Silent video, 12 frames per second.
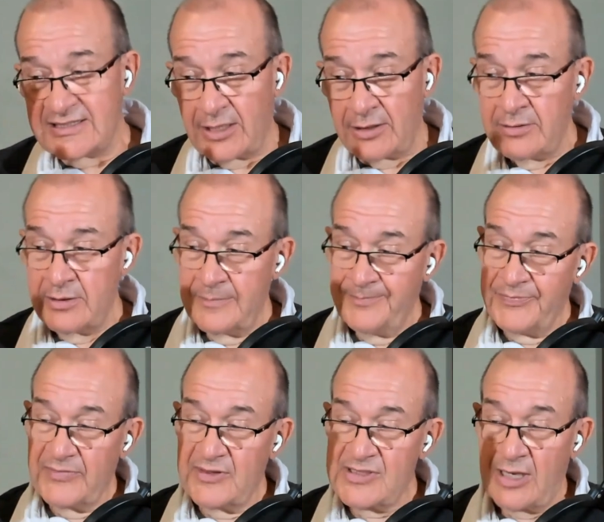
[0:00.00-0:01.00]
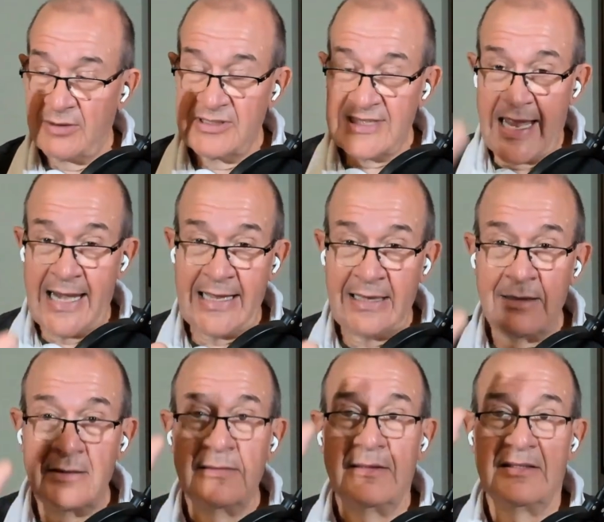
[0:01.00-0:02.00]
So, so
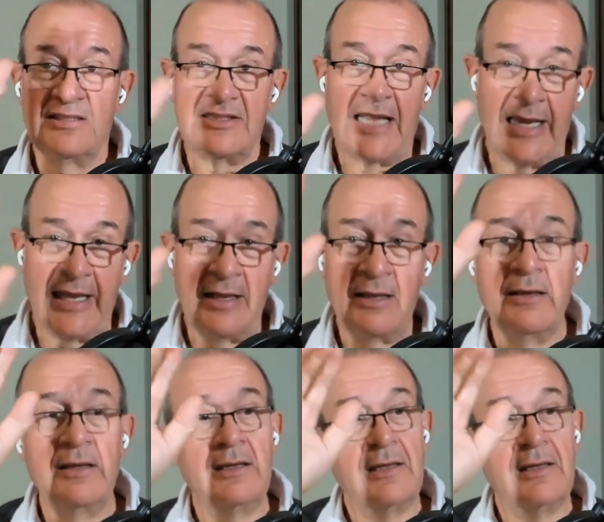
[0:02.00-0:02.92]
telling, selling,